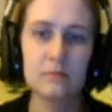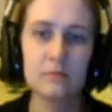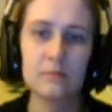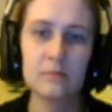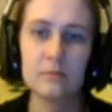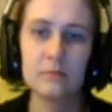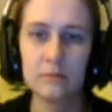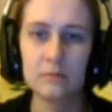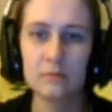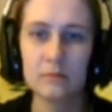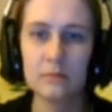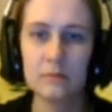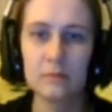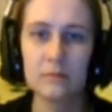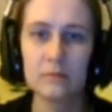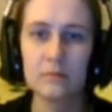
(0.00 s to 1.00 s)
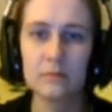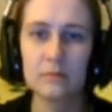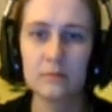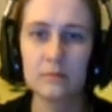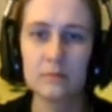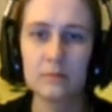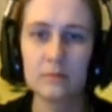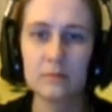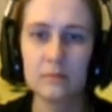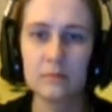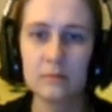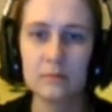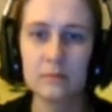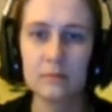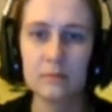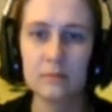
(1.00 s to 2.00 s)

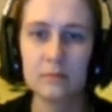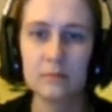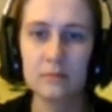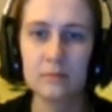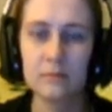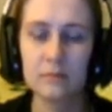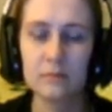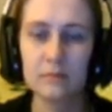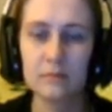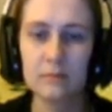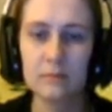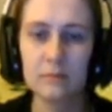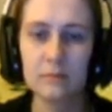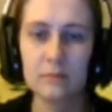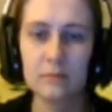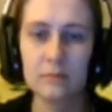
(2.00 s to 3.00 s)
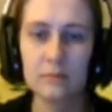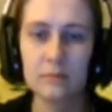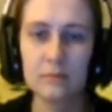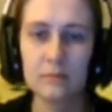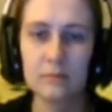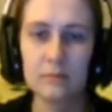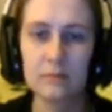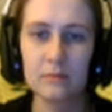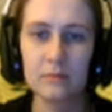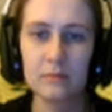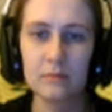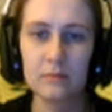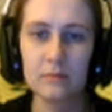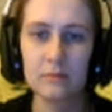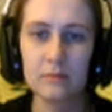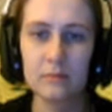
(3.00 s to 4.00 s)

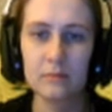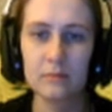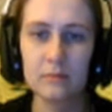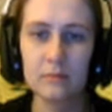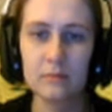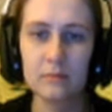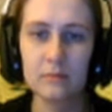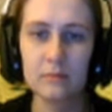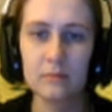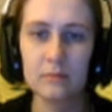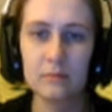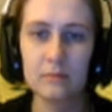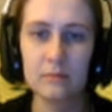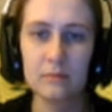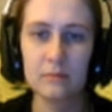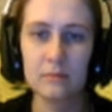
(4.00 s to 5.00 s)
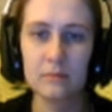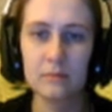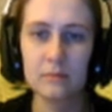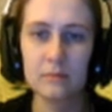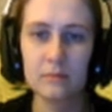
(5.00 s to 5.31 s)
(silent)